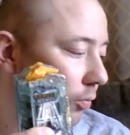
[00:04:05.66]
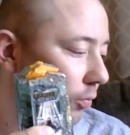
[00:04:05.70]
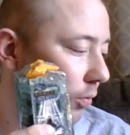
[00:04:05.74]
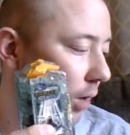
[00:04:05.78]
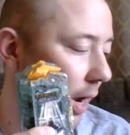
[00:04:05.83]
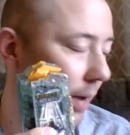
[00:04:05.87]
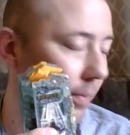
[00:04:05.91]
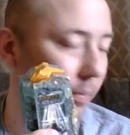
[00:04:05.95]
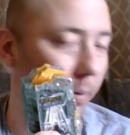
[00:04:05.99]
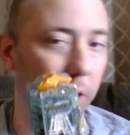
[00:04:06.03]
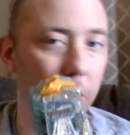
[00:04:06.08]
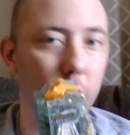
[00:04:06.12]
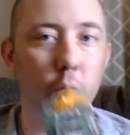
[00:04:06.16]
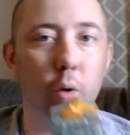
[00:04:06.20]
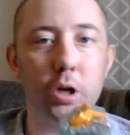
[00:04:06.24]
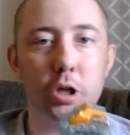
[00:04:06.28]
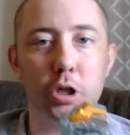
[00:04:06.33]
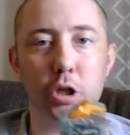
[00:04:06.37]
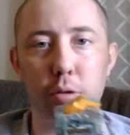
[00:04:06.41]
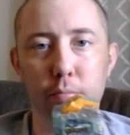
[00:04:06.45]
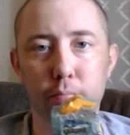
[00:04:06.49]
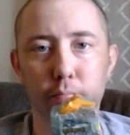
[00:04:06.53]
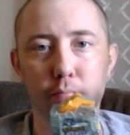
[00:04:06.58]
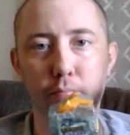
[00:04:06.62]
ride book,
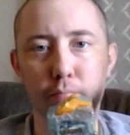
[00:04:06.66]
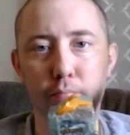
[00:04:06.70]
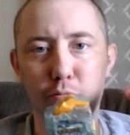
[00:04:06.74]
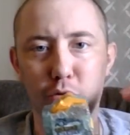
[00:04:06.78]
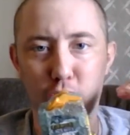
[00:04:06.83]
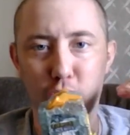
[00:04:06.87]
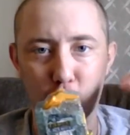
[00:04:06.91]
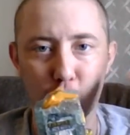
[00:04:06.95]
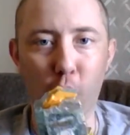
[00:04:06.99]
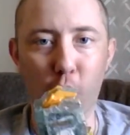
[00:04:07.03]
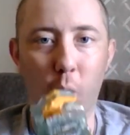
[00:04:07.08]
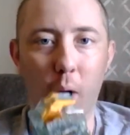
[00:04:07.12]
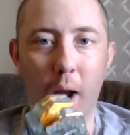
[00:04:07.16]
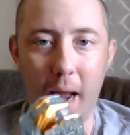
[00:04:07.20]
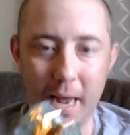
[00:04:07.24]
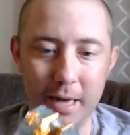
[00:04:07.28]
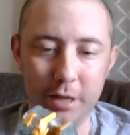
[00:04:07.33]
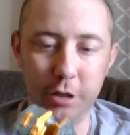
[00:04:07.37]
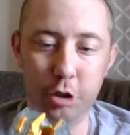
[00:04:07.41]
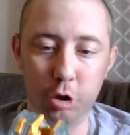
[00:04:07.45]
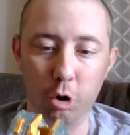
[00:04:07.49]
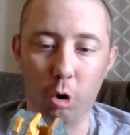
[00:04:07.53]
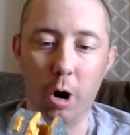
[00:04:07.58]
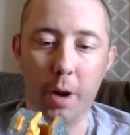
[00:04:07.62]
which has
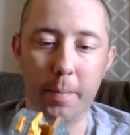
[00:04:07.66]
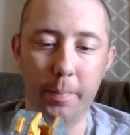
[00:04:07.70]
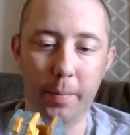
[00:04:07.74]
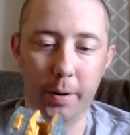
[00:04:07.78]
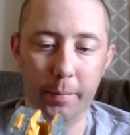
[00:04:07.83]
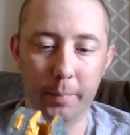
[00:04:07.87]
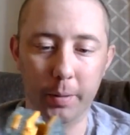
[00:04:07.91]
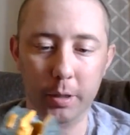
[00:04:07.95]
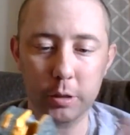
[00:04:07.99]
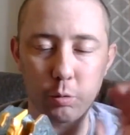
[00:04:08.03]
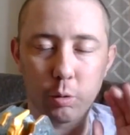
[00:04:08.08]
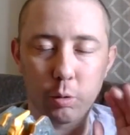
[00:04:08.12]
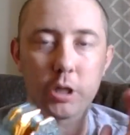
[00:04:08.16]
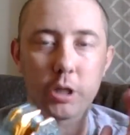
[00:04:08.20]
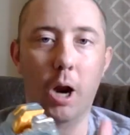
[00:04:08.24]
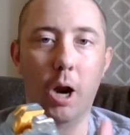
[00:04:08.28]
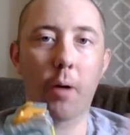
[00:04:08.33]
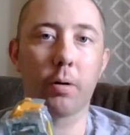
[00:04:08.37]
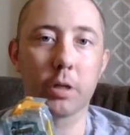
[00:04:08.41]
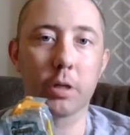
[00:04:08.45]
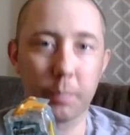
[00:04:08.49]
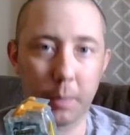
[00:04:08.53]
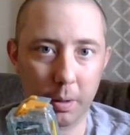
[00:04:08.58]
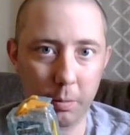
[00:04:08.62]
story purpose, which I will
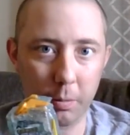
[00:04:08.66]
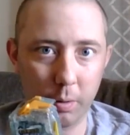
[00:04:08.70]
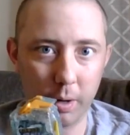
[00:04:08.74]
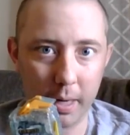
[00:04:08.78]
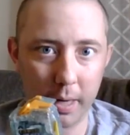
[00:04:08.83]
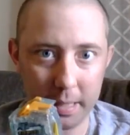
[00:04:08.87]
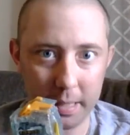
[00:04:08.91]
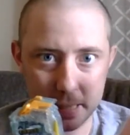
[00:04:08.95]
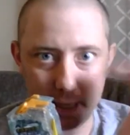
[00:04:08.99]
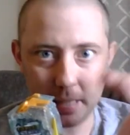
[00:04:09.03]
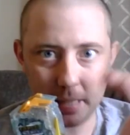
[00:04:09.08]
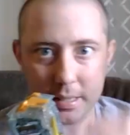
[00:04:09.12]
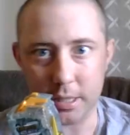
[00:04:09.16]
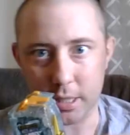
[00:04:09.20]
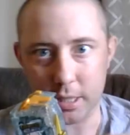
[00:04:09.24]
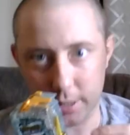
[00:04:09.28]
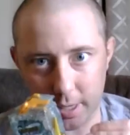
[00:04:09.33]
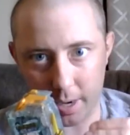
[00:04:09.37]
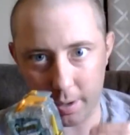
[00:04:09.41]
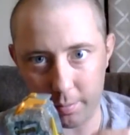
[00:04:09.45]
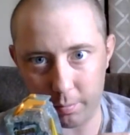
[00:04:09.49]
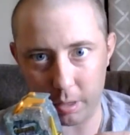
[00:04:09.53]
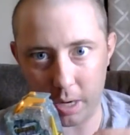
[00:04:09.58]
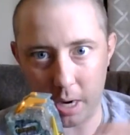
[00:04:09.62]
explain when I get to
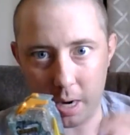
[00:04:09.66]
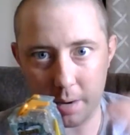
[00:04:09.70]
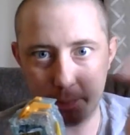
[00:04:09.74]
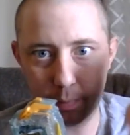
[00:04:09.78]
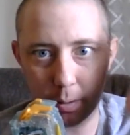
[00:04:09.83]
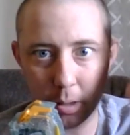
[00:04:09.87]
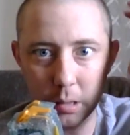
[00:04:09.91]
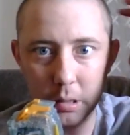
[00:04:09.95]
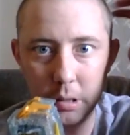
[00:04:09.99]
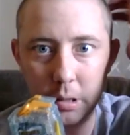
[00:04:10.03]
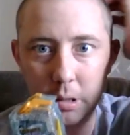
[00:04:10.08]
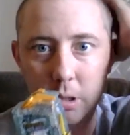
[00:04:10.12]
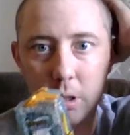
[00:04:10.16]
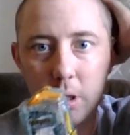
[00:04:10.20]
that ride book.